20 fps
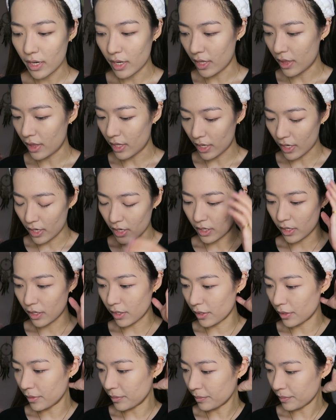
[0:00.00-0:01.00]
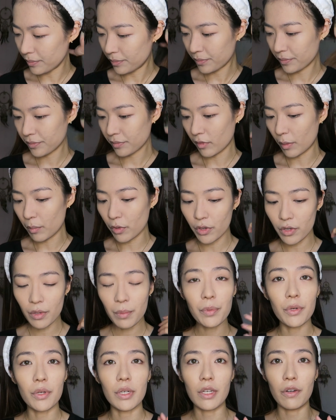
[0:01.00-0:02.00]
and then I'm going to
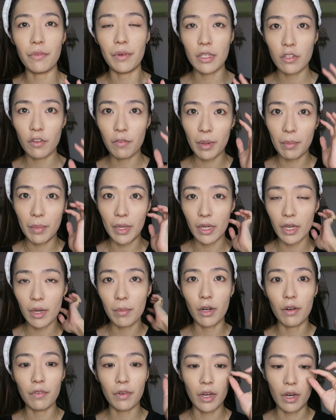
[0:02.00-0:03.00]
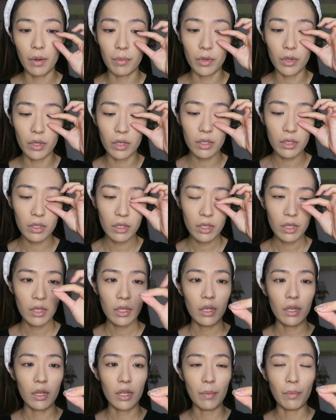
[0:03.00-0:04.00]
put the rest of my makeup off camera.
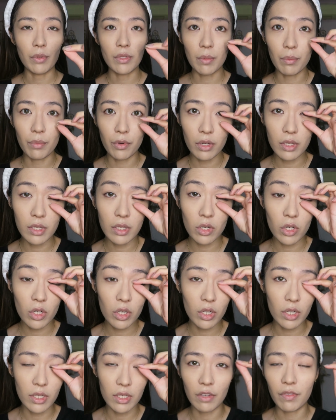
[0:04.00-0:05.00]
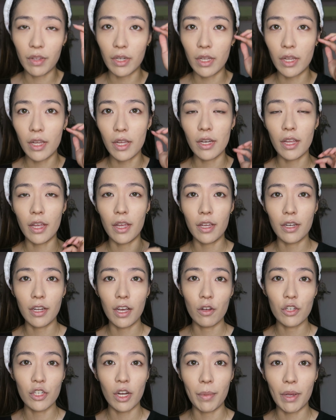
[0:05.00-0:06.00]
I'm gonna put some bronzer and stuff like that, and
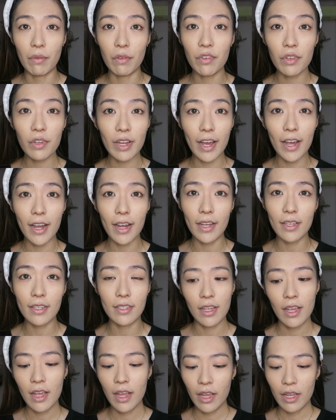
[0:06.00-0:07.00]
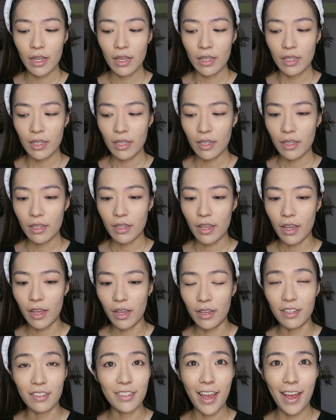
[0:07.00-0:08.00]
I'll check back with you guys.
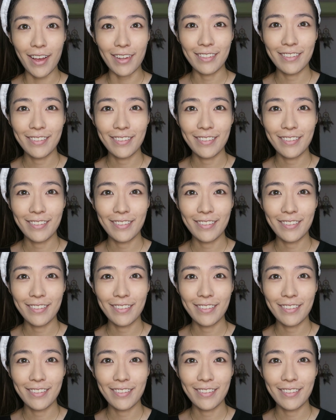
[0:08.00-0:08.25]
And yeah.